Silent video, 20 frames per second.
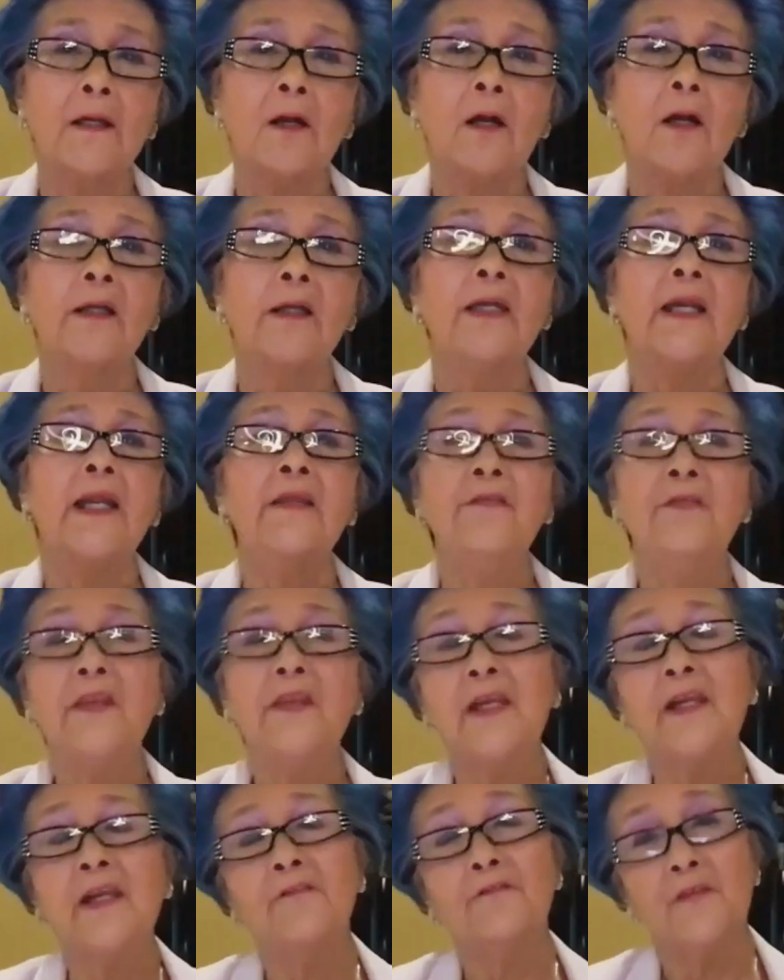on in
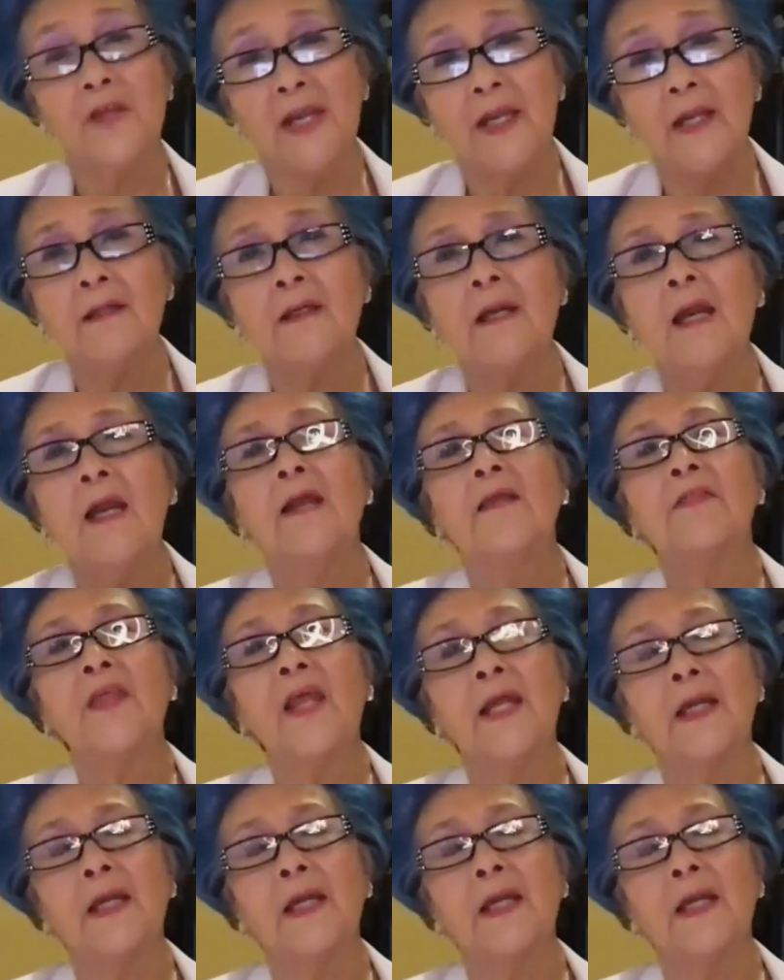the event that